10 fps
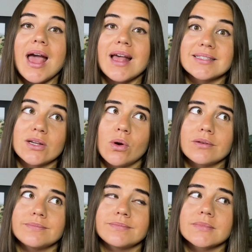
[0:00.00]
and so on.
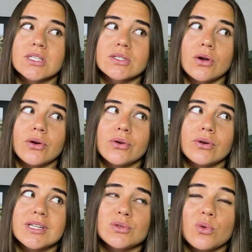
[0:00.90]
So
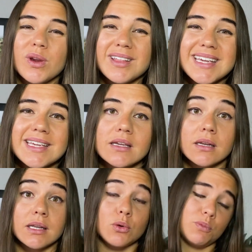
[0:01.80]

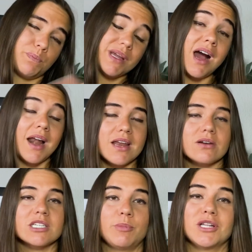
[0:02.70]
it would be kind of
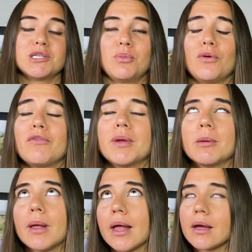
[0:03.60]
irresponsible for me to
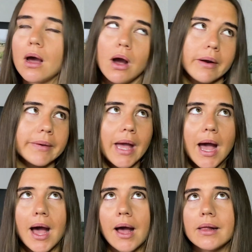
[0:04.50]
be like, oh
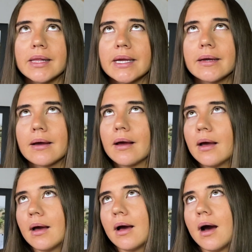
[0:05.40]
yeah, like
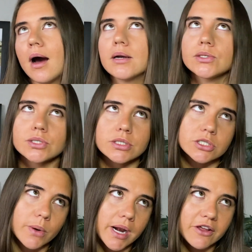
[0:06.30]

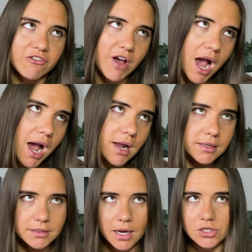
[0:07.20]
120 fat
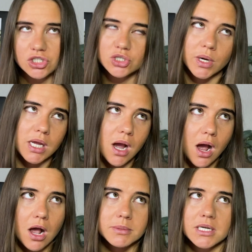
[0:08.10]
and 120
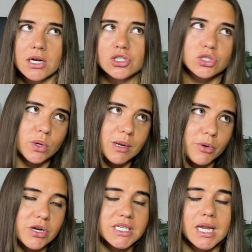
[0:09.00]
carbs and 120
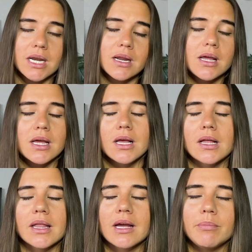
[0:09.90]
protein. I